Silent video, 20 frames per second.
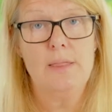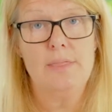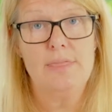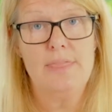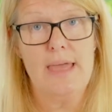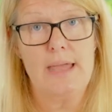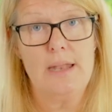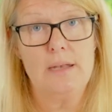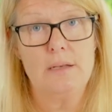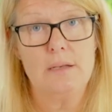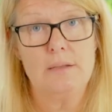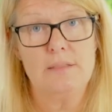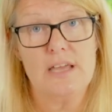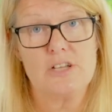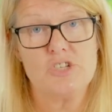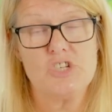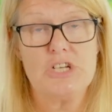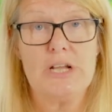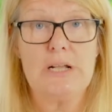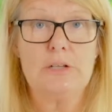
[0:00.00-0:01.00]
then
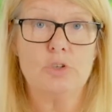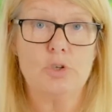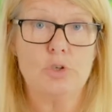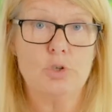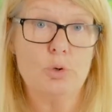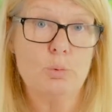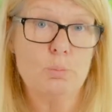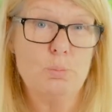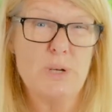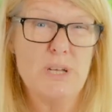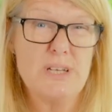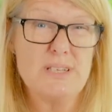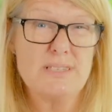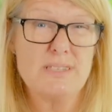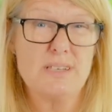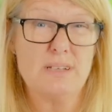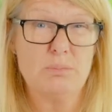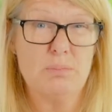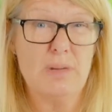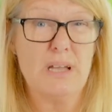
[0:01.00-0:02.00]
that child or young
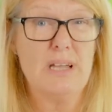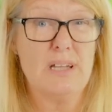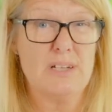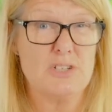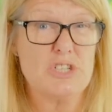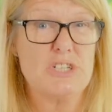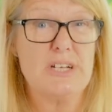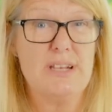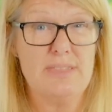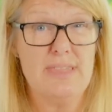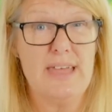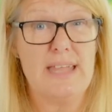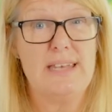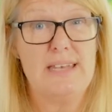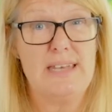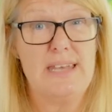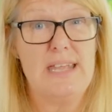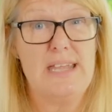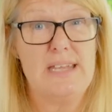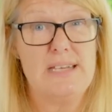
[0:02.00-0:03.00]
person might actually
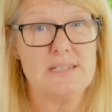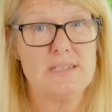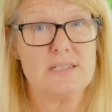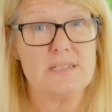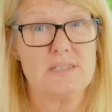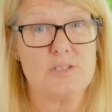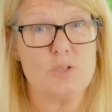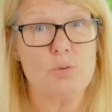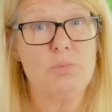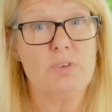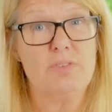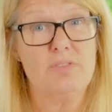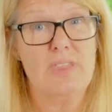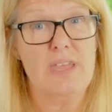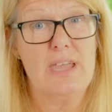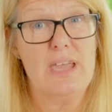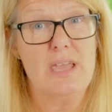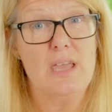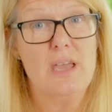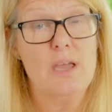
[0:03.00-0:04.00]
then need some of
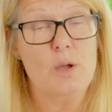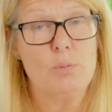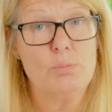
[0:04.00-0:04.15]
the